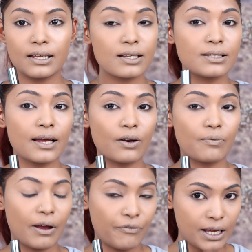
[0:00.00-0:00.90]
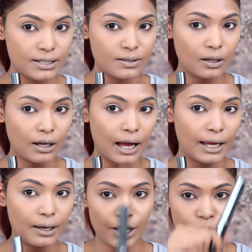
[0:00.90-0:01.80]
this side of my face
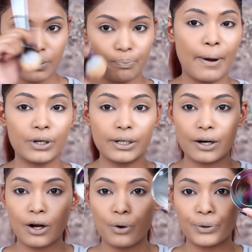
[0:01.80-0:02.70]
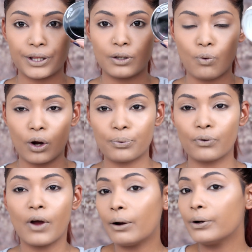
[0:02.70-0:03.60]
I actually powder down with the
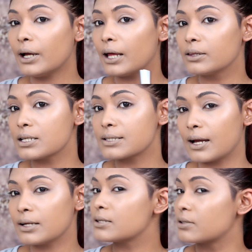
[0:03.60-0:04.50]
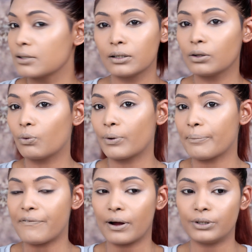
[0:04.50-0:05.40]
waterproof powder and this side is still with
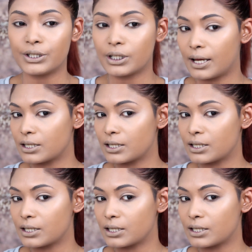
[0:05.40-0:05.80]
my foundation.